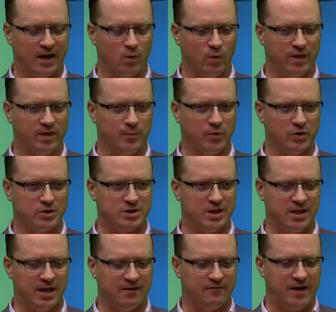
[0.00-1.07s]
with the
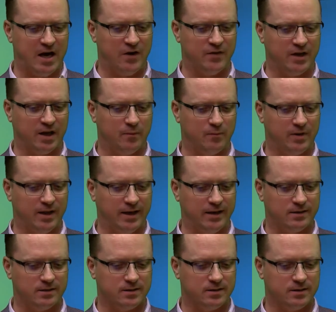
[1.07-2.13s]
person that filed the
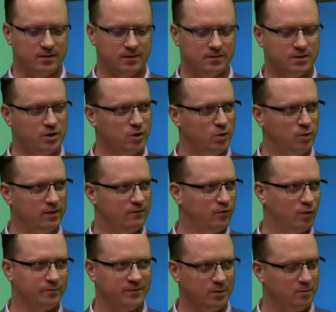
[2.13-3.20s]
complaint to
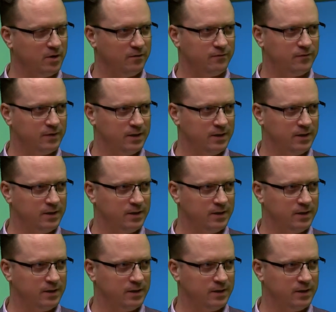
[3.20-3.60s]
inform them of?